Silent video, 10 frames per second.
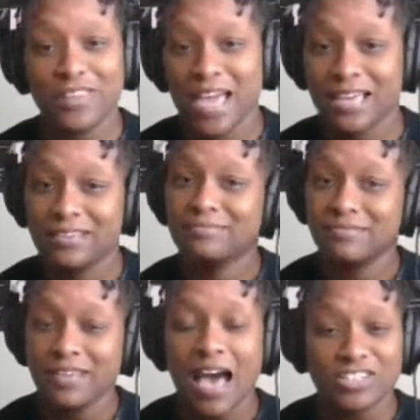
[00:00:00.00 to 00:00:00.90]
Like,
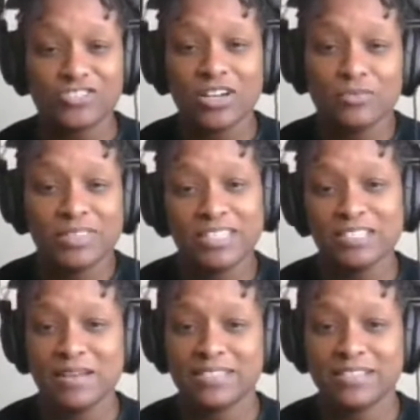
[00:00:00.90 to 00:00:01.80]
I struggle with this
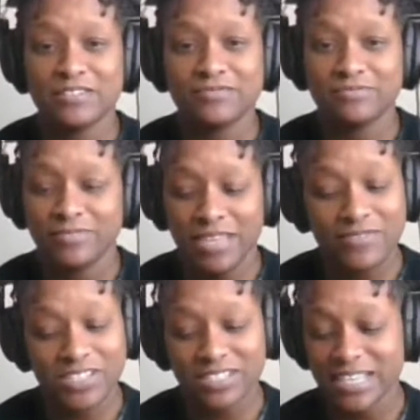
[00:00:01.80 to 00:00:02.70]
myself,
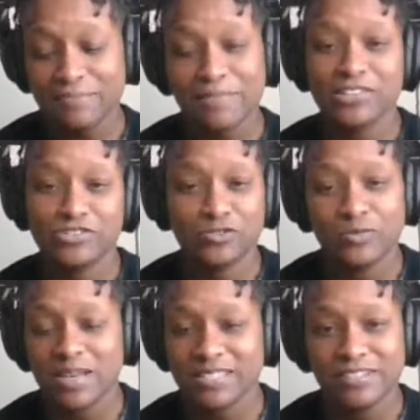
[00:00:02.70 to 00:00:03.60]
even just setting boundaries with
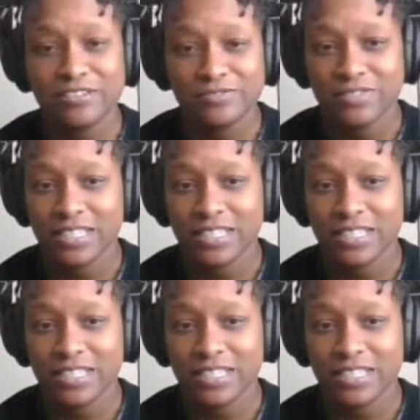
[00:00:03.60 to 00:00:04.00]
myself.